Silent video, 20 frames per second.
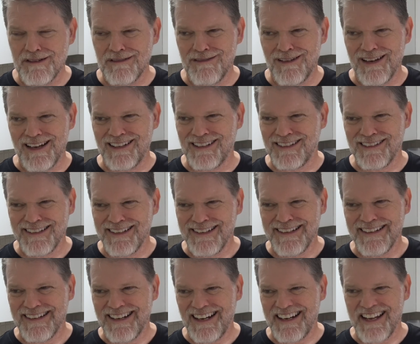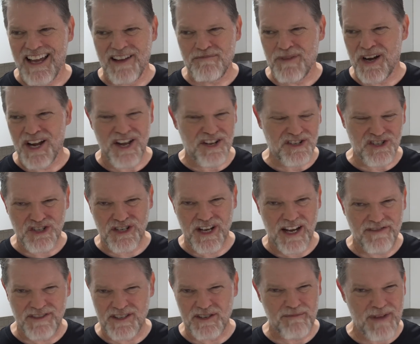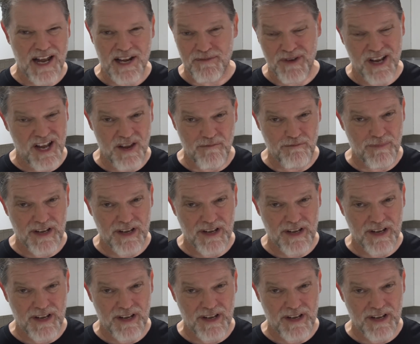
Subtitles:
well, I'd have my own chef to make my own